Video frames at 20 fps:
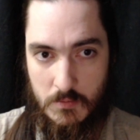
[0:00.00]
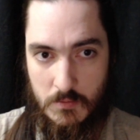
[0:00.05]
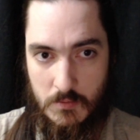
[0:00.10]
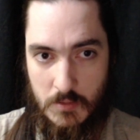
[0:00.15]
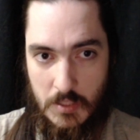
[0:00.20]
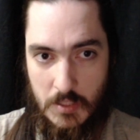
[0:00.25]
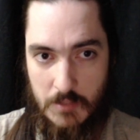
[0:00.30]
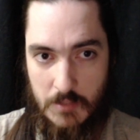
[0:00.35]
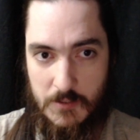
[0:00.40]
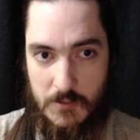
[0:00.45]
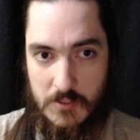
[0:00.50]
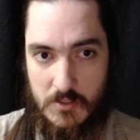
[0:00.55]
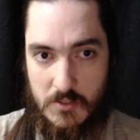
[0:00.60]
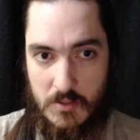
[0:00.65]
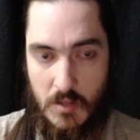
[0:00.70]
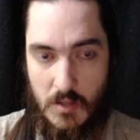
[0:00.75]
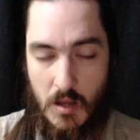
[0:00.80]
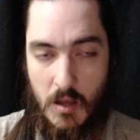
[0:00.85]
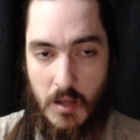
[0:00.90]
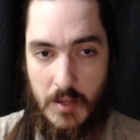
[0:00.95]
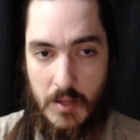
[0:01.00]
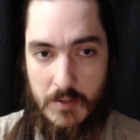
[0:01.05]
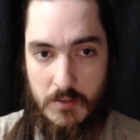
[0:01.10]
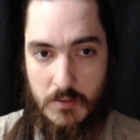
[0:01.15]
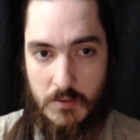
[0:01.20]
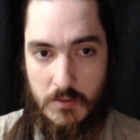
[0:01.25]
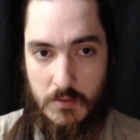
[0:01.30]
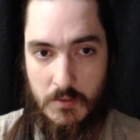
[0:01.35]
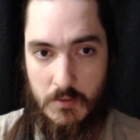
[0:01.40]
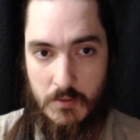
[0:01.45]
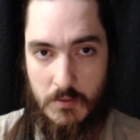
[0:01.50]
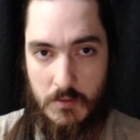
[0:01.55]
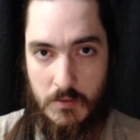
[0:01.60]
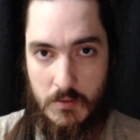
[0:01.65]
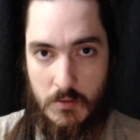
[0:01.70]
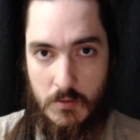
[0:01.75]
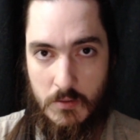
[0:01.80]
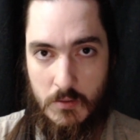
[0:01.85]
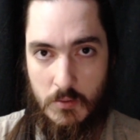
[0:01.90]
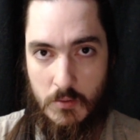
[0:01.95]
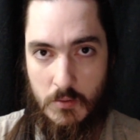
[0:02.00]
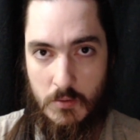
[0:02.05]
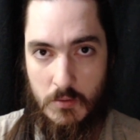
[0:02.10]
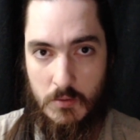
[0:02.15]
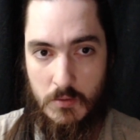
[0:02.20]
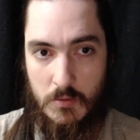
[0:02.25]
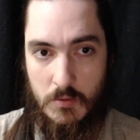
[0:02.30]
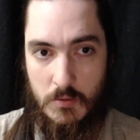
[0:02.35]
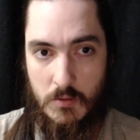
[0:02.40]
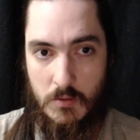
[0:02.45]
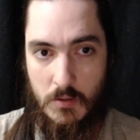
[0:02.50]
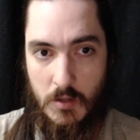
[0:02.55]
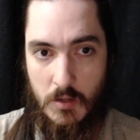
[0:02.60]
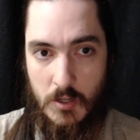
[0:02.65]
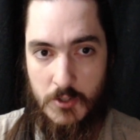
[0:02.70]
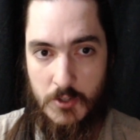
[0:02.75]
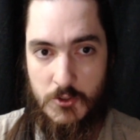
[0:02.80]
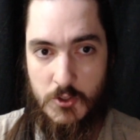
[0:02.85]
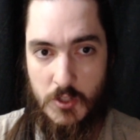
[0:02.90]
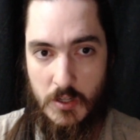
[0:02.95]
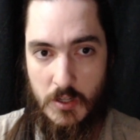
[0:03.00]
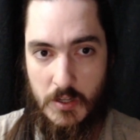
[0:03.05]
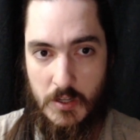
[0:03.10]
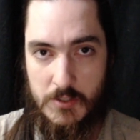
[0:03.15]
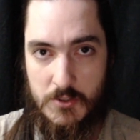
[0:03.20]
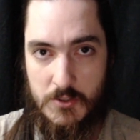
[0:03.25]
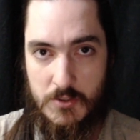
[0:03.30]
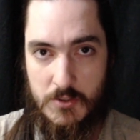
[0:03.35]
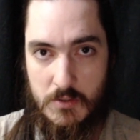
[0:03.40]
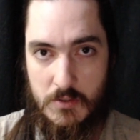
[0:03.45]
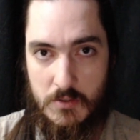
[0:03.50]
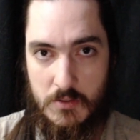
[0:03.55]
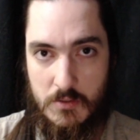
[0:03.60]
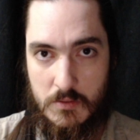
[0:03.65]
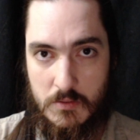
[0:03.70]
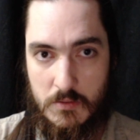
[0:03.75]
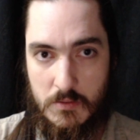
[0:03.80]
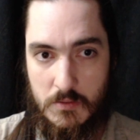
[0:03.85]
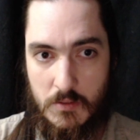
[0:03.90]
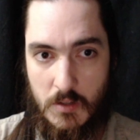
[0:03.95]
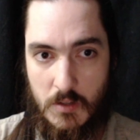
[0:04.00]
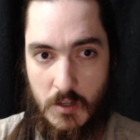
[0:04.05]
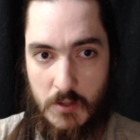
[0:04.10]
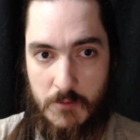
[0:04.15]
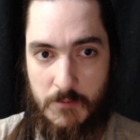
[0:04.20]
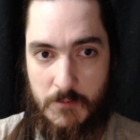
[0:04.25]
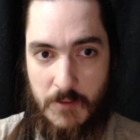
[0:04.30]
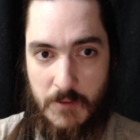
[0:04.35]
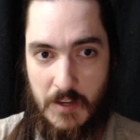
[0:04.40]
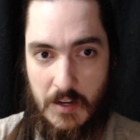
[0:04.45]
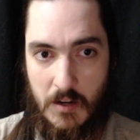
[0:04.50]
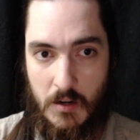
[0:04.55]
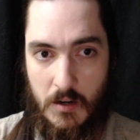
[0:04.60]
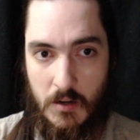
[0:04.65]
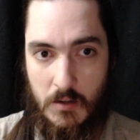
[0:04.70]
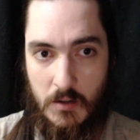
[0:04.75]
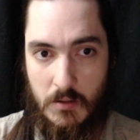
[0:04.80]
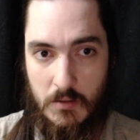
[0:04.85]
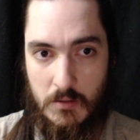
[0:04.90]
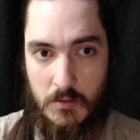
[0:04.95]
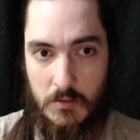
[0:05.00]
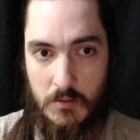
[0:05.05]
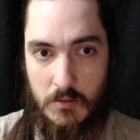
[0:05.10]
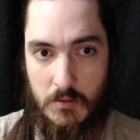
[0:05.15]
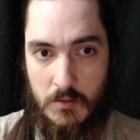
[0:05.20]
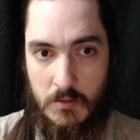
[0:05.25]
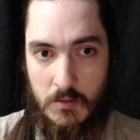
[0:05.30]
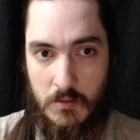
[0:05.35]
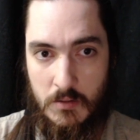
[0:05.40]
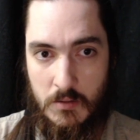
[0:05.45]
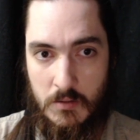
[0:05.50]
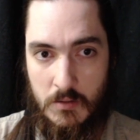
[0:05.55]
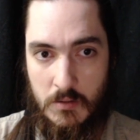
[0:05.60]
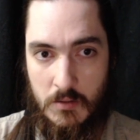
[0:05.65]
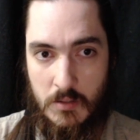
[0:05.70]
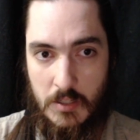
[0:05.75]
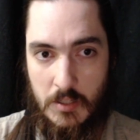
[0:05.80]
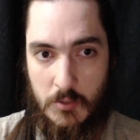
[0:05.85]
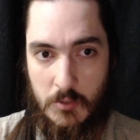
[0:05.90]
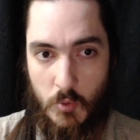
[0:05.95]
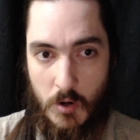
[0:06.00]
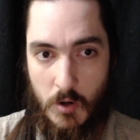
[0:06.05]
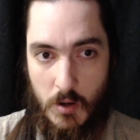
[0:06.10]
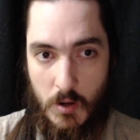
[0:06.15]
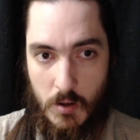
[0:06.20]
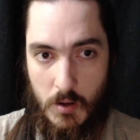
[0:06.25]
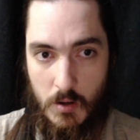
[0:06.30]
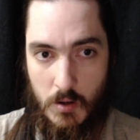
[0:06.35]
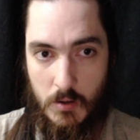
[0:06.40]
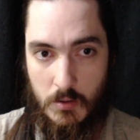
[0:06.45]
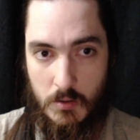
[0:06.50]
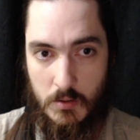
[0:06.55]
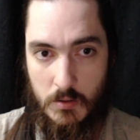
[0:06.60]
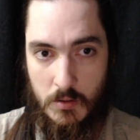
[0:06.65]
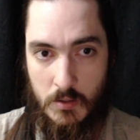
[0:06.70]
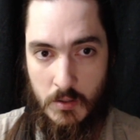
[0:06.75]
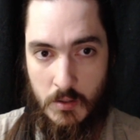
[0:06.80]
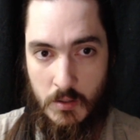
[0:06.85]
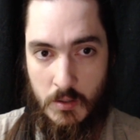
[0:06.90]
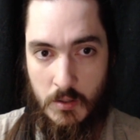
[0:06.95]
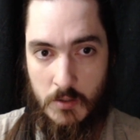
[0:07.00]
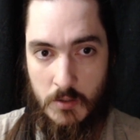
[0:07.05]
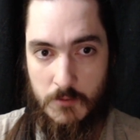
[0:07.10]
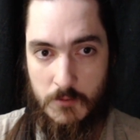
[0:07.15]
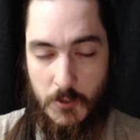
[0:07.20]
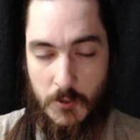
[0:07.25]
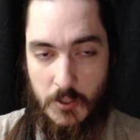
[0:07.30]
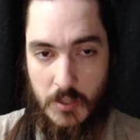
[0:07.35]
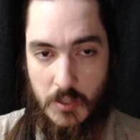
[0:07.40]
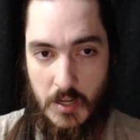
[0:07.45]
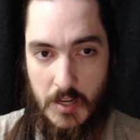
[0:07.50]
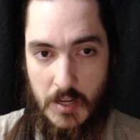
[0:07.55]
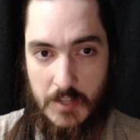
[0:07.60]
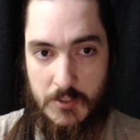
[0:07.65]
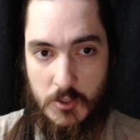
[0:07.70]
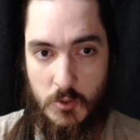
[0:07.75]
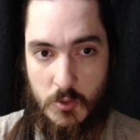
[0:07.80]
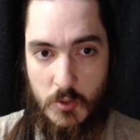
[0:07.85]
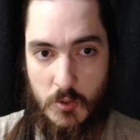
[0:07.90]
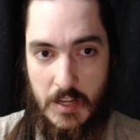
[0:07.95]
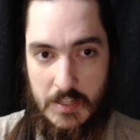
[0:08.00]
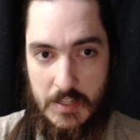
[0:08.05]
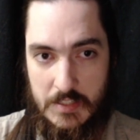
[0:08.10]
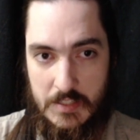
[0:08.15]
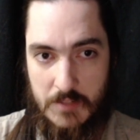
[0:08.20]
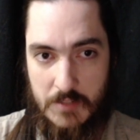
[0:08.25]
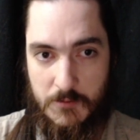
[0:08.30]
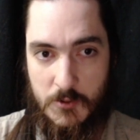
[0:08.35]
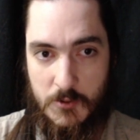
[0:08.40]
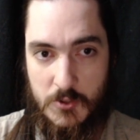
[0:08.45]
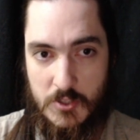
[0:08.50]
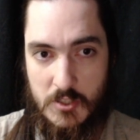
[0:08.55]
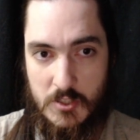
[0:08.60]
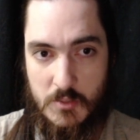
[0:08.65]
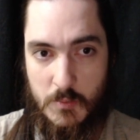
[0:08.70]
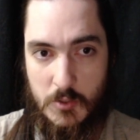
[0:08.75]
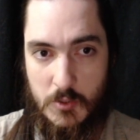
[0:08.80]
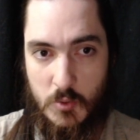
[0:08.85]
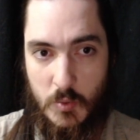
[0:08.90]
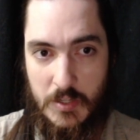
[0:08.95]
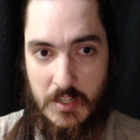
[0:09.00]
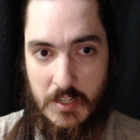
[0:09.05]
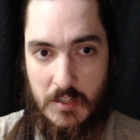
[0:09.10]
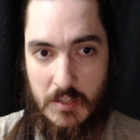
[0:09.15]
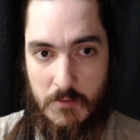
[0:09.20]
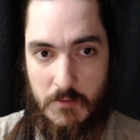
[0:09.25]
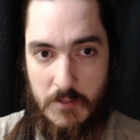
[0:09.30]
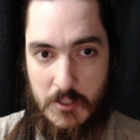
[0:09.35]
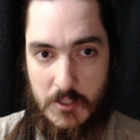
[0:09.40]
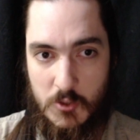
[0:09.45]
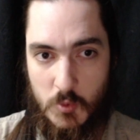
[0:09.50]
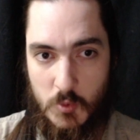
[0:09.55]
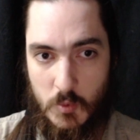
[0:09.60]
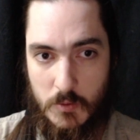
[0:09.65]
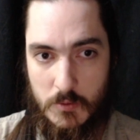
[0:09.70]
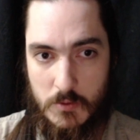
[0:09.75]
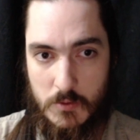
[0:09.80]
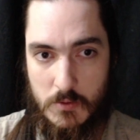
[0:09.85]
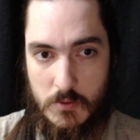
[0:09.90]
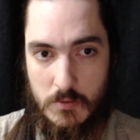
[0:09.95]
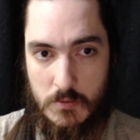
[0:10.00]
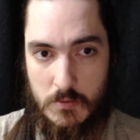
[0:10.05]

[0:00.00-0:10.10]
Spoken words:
If it's not unjust, unfair, and wrong for God to create differences between individuals,